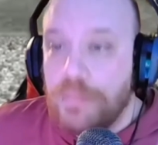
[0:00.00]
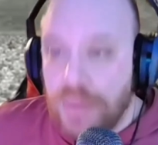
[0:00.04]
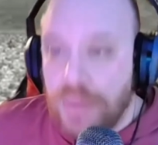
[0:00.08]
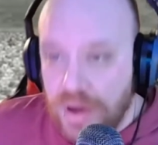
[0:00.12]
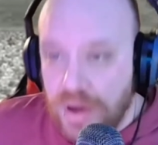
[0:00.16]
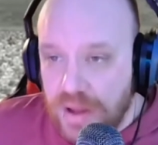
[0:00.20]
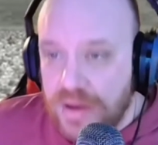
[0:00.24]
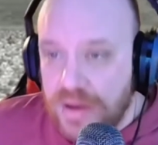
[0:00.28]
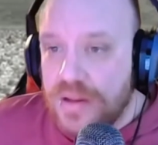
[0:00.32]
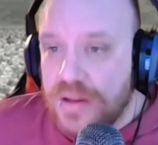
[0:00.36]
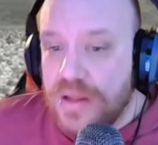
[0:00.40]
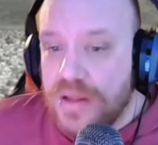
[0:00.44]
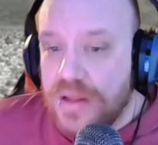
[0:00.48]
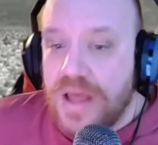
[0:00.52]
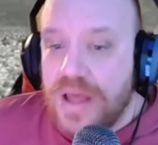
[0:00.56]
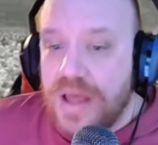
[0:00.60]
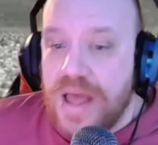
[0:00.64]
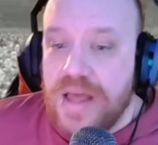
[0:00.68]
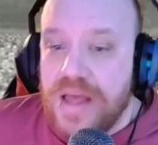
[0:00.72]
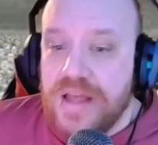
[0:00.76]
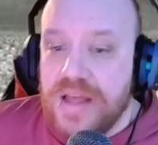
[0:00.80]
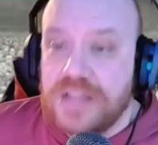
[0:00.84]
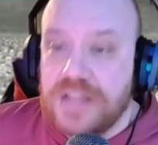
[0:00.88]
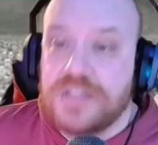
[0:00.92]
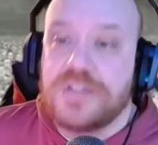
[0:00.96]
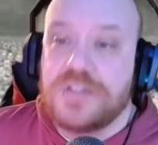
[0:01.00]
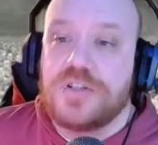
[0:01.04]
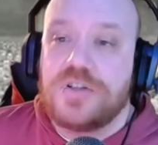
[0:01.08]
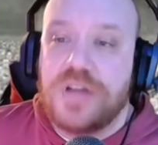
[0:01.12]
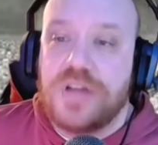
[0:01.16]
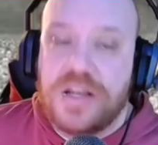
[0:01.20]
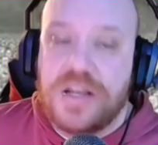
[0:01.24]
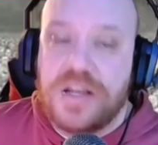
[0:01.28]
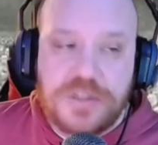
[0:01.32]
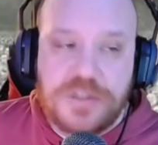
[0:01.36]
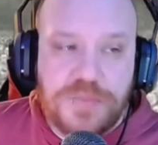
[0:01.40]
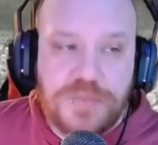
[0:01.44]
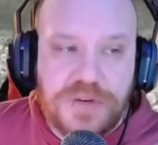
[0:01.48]
But it's
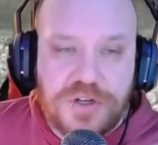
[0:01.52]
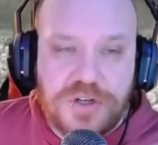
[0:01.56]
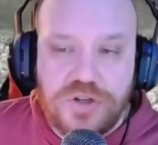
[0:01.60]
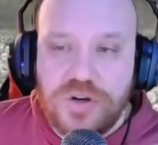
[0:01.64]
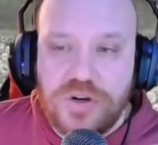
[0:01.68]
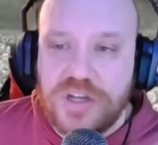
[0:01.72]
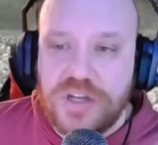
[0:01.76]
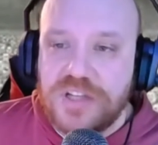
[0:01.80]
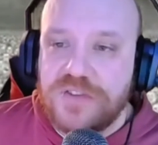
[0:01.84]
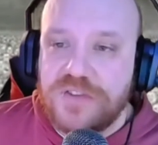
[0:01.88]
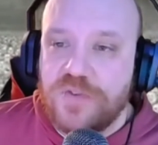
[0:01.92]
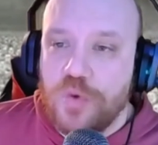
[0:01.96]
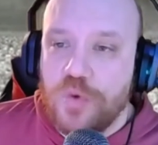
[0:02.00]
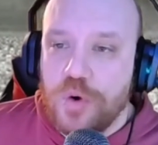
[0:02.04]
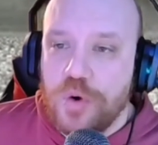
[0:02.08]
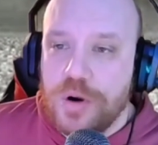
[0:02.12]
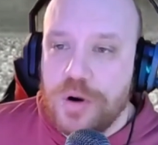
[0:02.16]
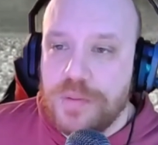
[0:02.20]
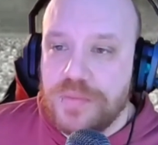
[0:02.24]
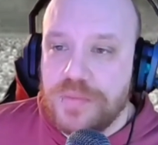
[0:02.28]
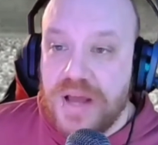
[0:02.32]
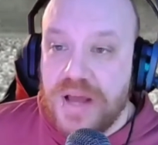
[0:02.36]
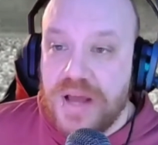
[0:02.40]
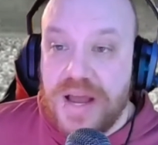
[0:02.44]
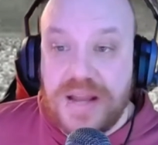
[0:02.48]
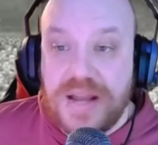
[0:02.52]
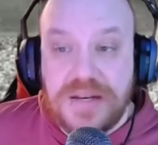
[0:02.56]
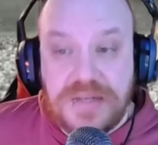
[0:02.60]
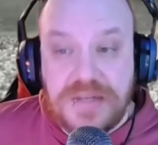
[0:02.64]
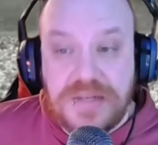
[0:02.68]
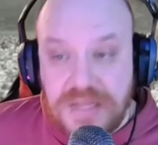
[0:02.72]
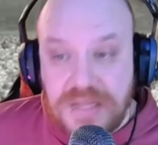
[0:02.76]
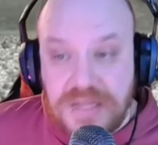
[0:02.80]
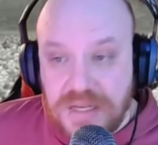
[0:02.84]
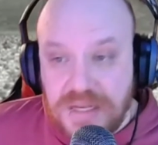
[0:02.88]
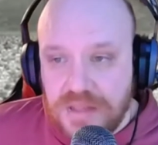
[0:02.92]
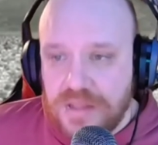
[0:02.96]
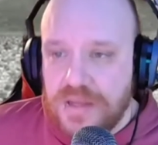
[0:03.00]
been transformed
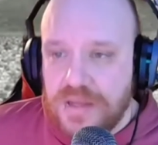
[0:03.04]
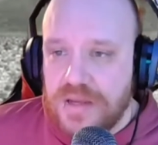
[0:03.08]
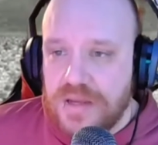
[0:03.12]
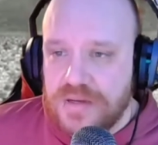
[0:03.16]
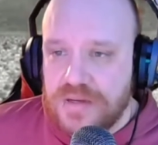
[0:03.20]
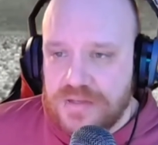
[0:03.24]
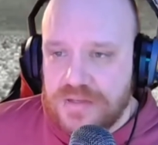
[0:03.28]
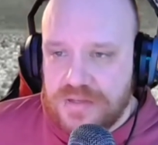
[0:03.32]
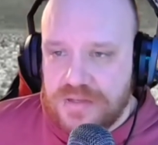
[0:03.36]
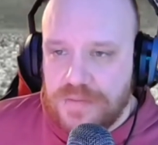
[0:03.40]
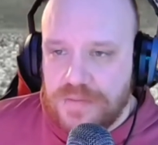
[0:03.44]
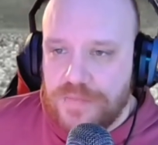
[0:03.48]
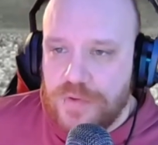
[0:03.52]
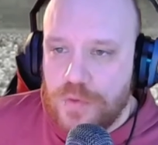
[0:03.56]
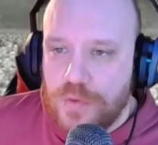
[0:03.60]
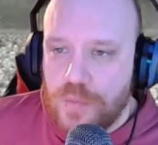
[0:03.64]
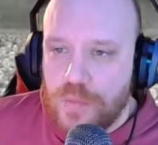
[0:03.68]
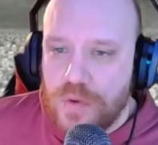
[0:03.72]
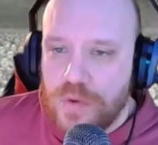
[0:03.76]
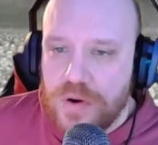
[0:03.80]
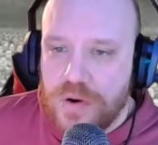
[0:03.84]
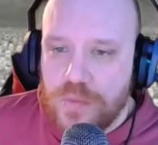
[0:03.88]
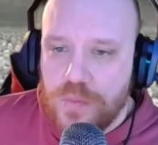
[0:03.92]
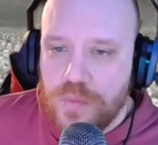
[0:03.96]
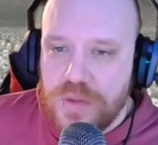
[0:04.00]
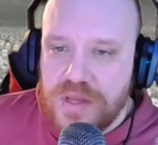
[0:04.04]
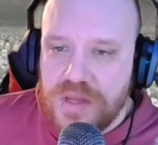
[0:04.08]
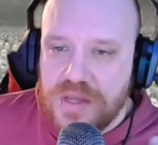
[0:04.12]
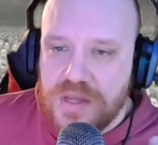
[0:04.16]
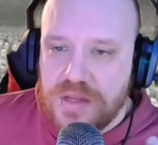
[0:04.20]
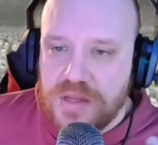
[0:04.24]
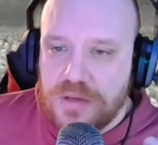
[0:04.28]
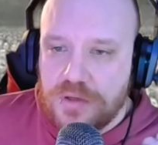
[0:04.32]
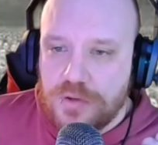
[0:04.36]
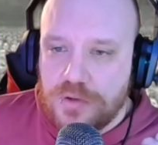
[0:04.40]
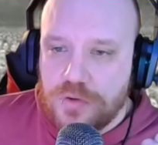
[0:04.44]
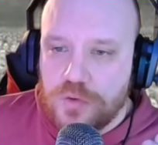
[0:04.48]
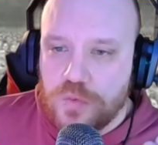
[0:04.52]
ideally into something where we
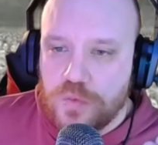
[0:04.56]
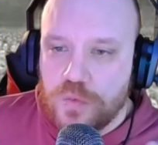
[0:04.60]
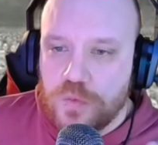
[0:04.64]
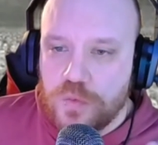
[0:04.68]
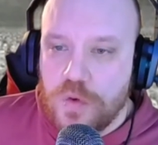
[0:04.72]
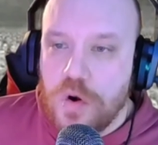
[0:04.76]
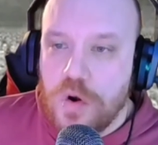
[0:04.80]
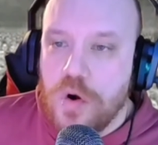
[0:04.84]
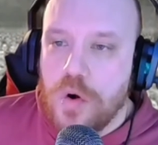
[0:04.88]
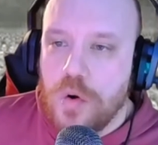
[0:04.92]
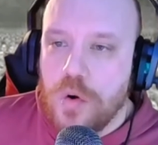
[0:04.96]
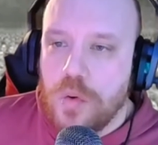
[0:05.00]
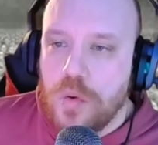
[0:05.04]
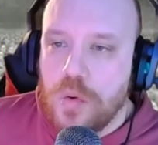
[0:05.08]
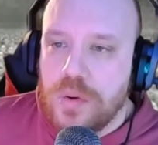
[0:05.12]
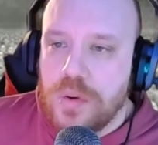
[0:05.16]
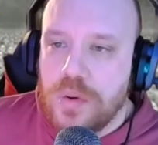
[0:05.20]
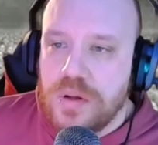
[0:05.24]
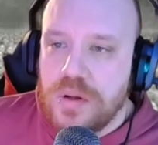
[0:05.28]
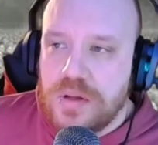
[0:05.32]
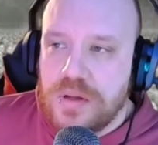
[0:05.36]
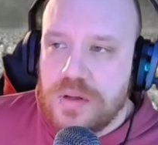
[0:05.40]
can grow